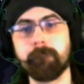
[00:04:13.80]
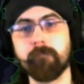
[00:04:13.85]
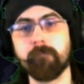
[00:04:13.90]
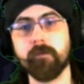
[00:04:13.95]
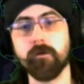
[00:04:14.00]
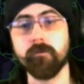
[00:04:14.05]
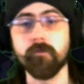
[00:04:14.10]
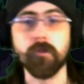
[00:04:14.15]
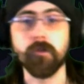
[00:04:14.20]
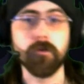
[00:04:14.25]

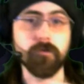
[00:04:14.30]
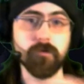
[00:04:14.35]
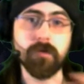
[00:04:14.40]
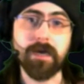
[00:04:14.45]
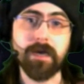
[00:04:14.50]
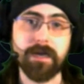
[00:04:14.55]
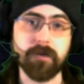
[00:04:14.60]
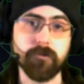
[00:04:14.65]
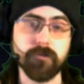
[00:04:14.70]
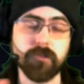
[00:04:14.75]
Although you
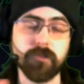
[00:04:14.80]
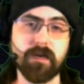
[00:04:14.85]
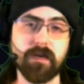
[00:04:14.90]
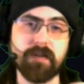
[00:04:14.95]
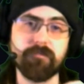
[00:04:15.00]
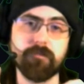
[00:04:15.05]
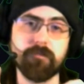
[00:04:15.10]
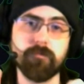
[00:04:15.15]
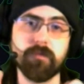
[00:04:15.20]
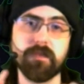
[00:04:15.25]
can also
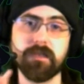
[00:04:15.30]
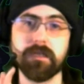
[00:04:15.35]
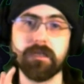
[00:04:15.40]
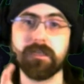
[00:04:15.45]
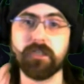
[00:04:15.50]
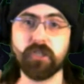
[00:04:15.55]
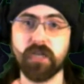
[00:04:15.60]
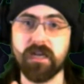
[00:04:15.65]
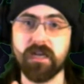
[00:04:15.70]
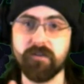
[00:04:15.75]
have it with like
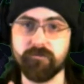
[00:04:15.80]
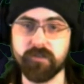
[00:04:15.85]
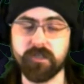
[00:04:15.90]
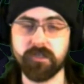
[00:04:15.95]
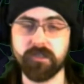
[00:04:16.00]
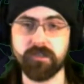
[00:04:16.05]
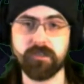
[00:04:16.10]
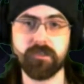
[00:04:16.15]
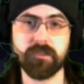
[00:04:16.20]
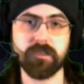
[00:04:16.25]
shaved
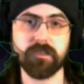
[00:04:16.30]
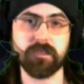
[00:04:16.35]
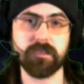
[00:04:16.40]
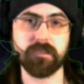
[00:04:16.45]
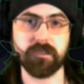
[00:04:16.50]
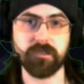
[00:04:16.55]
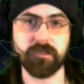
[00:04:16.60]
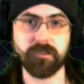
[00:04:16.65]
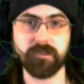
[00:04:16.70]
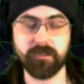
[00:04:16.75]
ice, so that's
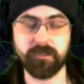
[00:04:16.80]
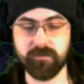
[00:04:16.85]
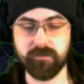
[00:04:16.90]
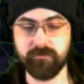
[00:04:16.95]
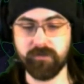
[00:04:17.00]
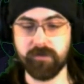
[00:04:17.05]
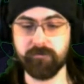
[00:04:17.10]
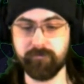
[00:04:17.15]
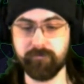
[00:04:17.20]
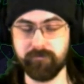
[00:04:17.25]
ice that you
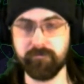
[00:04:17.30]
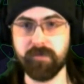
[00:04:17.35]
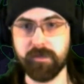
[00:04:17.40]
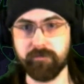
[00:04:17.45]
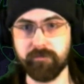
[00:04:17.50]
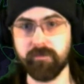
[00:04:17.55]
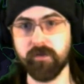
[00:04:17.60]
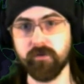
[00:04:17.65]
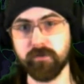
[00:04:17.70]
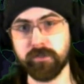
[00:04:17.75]
get a big
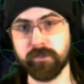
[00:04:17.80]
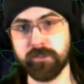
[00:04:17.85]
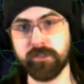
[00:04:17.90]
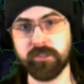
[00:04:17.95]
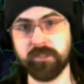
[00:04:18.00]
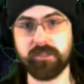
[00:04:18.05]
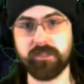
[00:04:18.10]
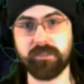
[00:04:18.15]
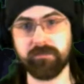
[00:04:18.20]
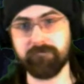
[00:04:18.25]
block and
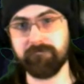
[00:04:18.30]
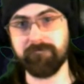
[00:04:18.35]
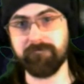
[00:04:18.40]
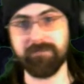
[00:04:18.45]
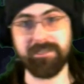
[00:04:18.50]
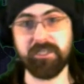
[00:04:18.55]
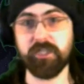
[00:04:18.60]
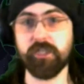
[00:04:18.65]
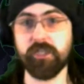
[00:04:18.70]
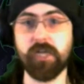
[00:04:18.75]
just
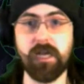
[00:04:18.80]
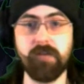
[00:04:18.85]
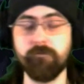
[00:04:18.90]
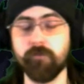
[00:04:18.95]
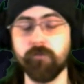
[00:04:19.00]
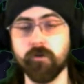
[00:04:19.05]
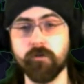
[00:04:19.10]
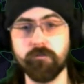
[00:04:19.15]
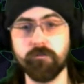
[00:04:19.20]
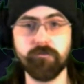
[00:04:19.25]
shave
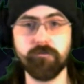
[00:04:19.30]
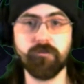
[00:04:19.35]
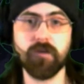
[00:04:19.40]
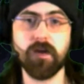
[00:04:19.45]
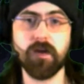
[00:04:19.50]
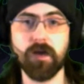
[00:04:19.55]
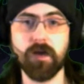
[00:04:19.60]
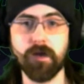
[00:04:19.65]
off